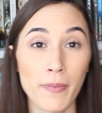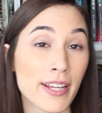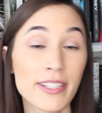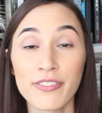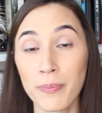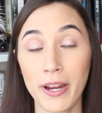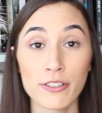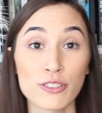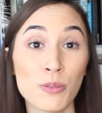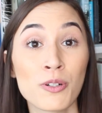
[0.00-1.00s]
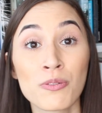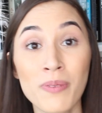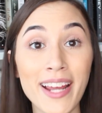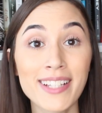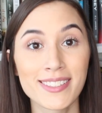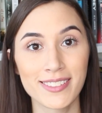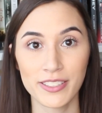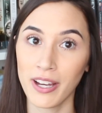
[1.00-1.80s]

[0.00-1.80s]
a different paranormal race.